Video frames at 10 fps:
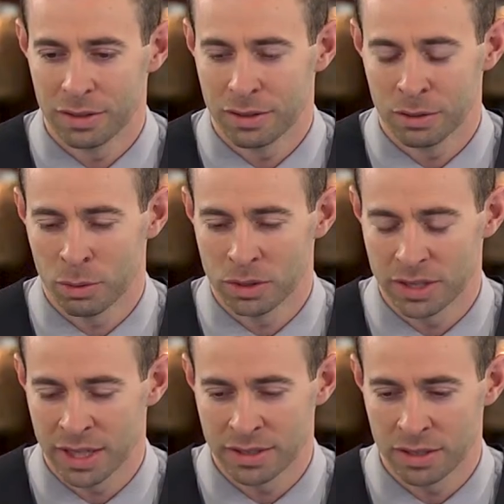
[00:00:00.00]
the Lord
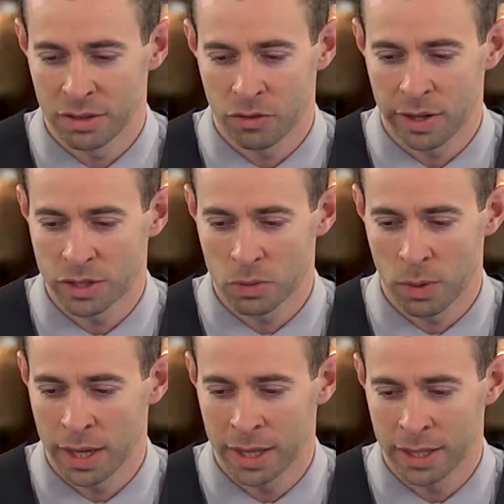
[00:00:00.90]
says in a fresh
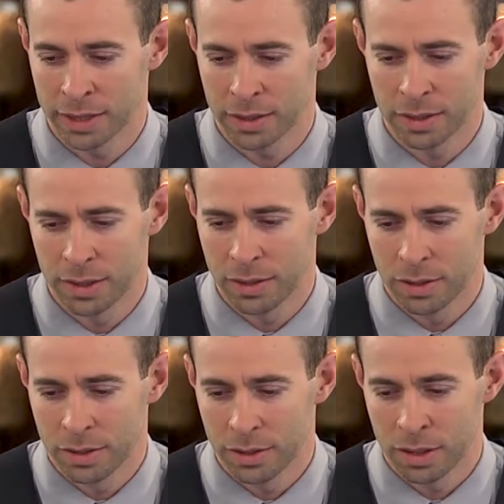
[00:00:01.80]
way and
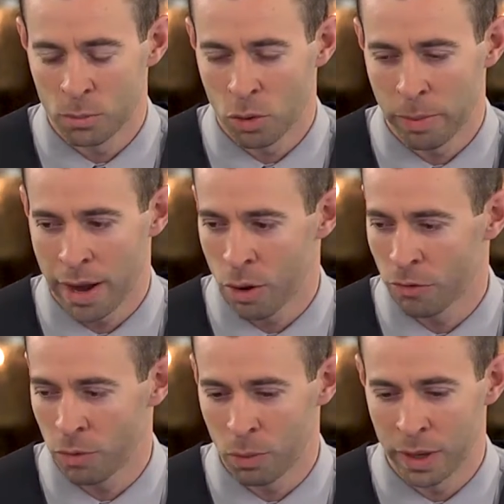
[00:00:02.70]
in a more
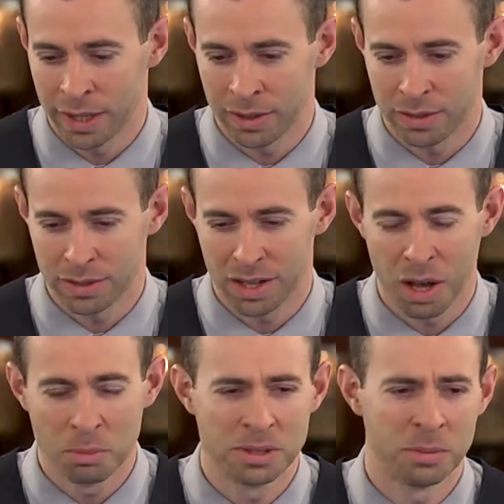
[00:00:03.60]
powerful way,
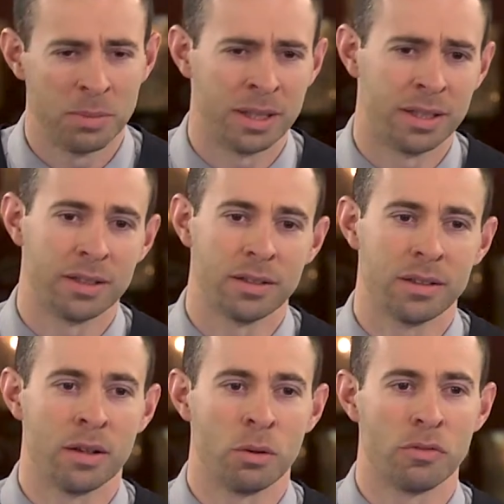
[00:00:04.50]
come to me,
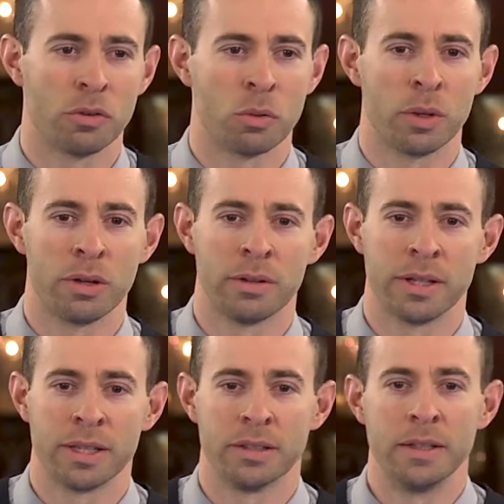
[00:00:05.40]
you know, if you're
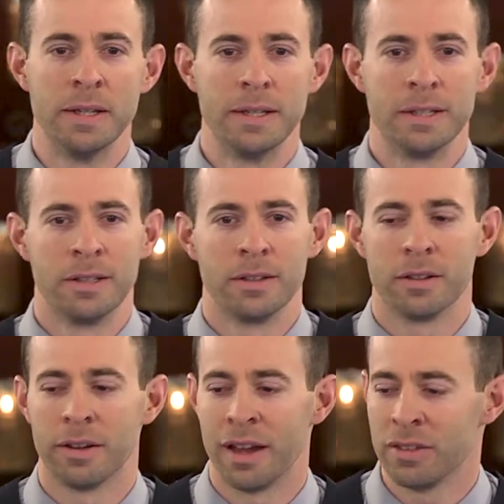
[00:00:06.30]
weary and
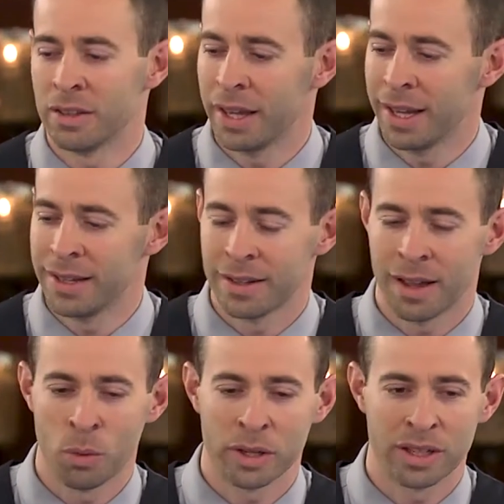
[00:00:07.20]
you're heavy laden, and
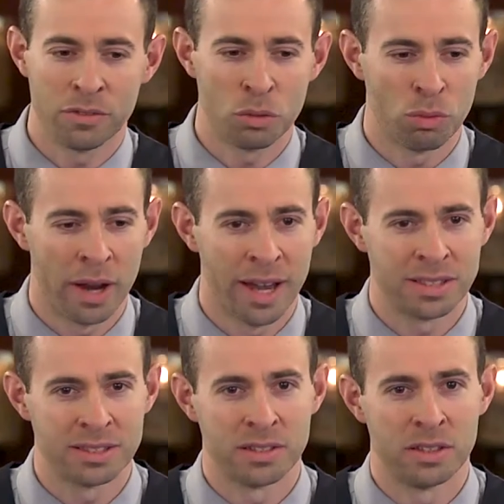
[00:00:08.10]
I will give you
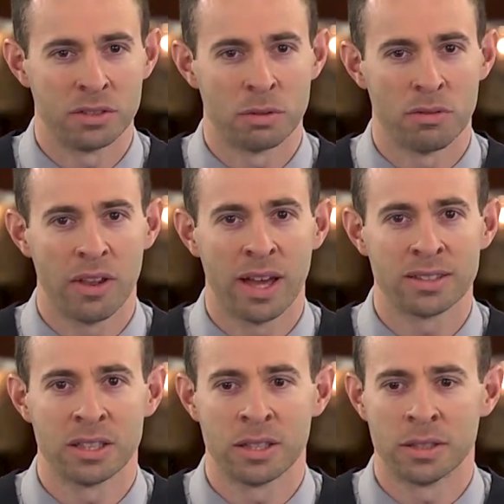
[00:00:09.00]
rest. And then you
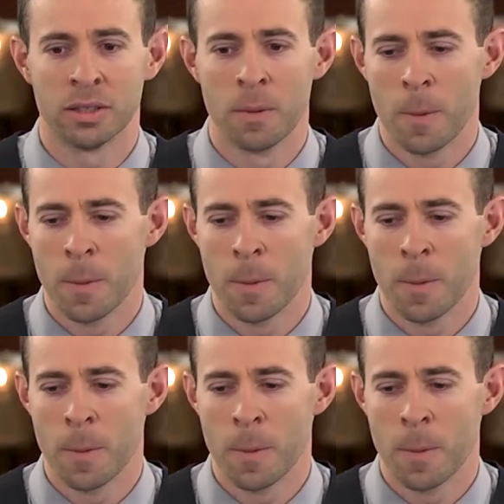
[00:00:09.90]
reflect on